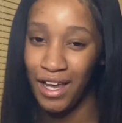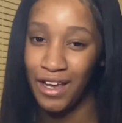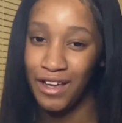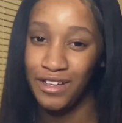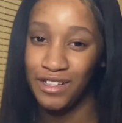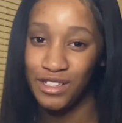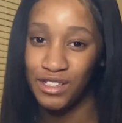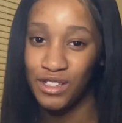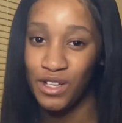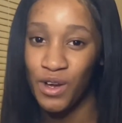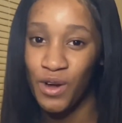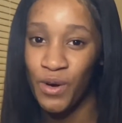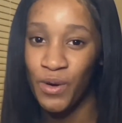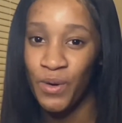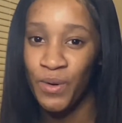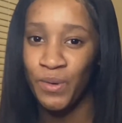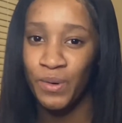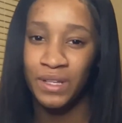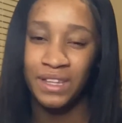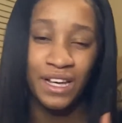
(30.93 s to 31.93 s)
So
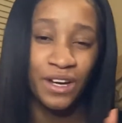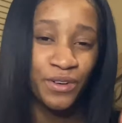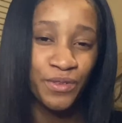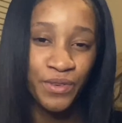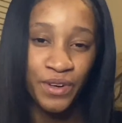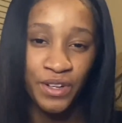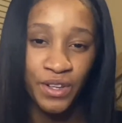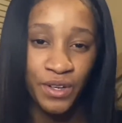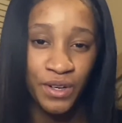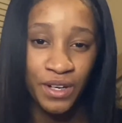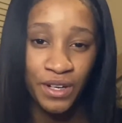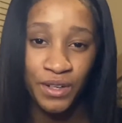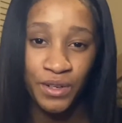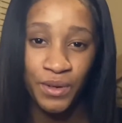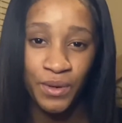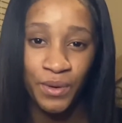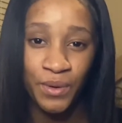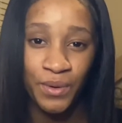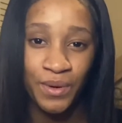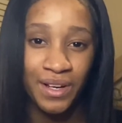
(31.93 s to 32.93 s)
without further
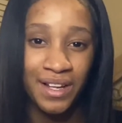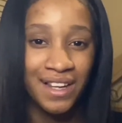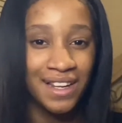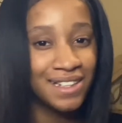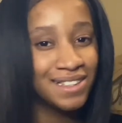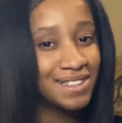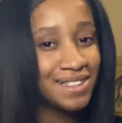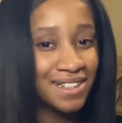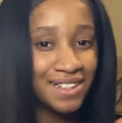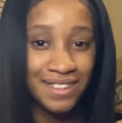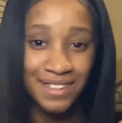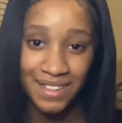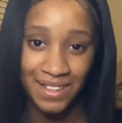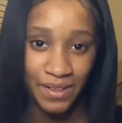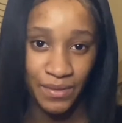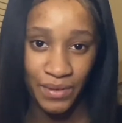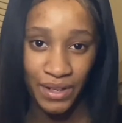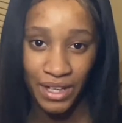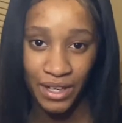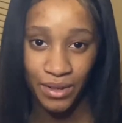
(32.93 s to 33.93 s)
ado, let's get into the
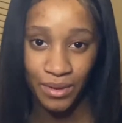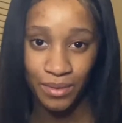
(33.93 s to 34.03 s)
video.